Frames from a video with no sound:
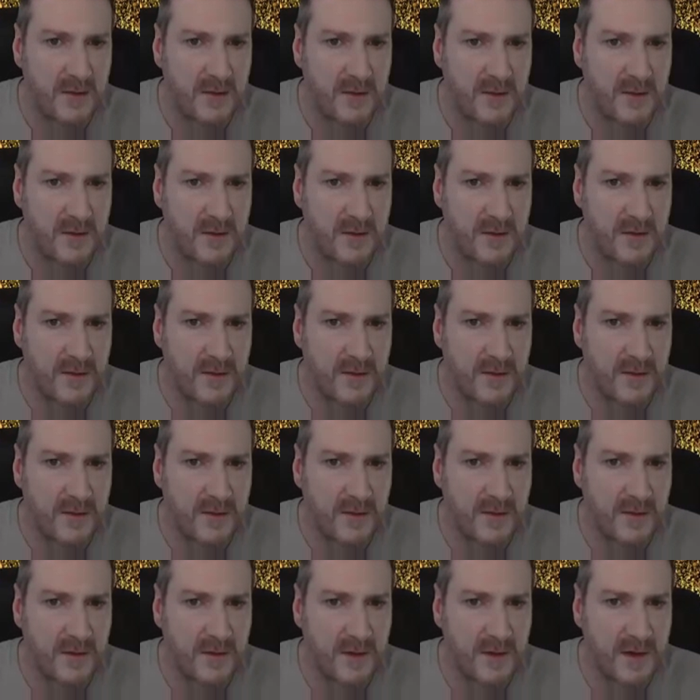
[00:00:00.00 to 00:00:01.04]
Um,
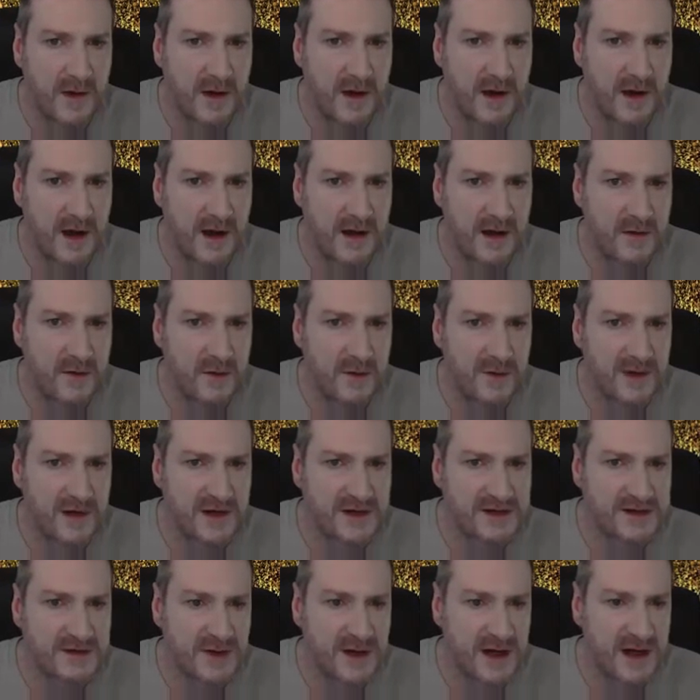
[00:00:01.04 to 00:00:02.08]
and it will
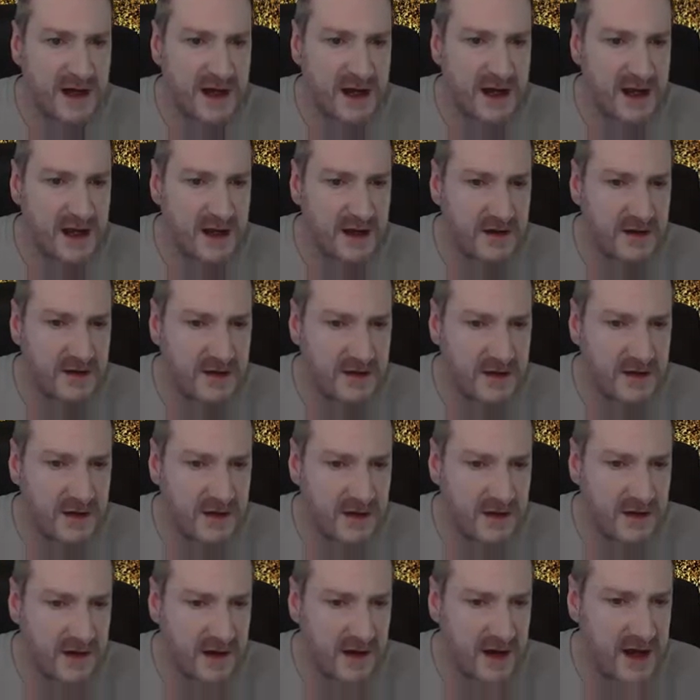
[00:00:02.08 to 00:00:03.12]
be this one here.
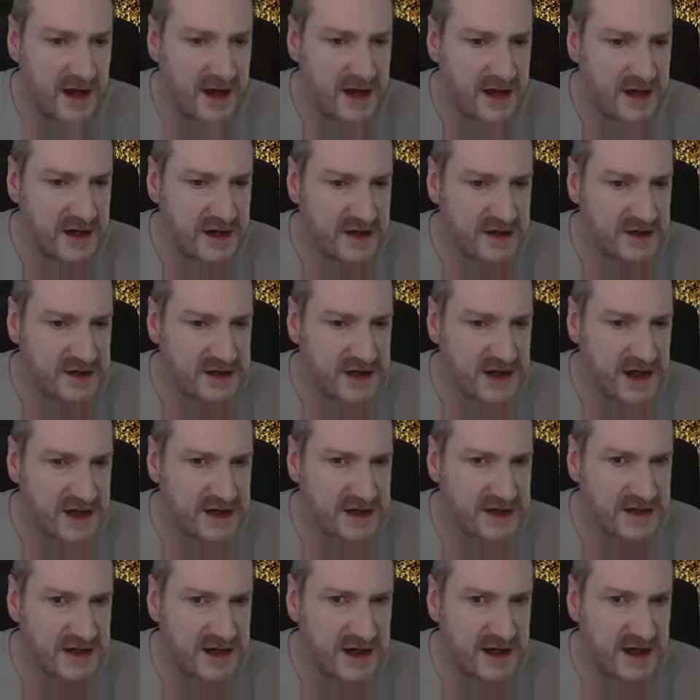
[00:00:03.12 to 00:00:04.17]
Here you can
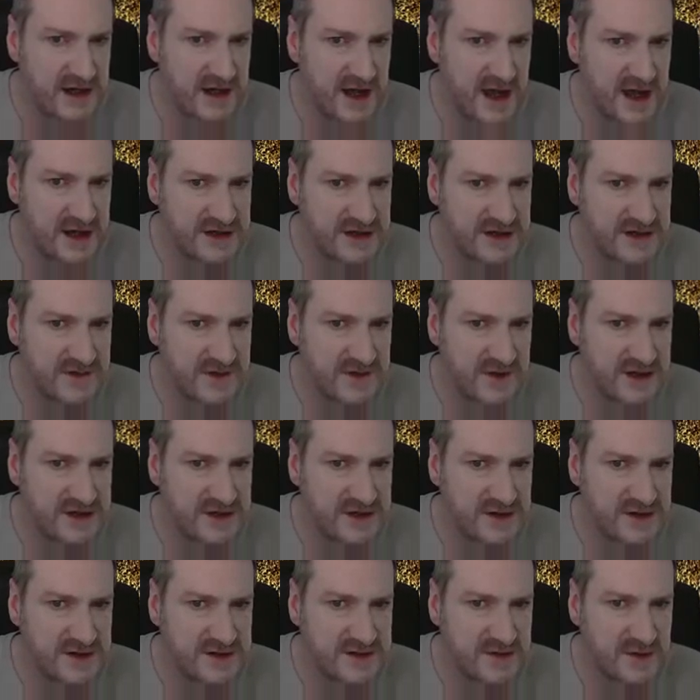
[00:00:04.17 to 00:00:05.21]
change the largest
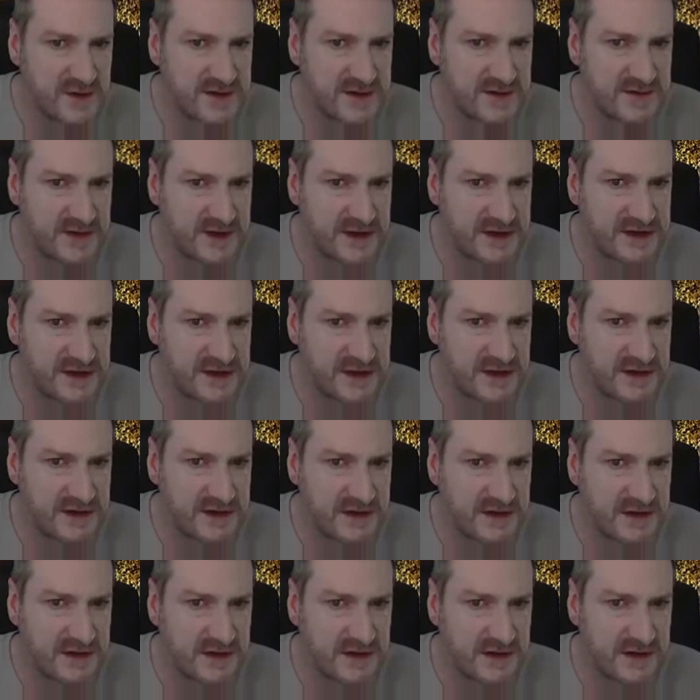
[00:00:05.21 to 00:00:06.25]
feature and smallest feature.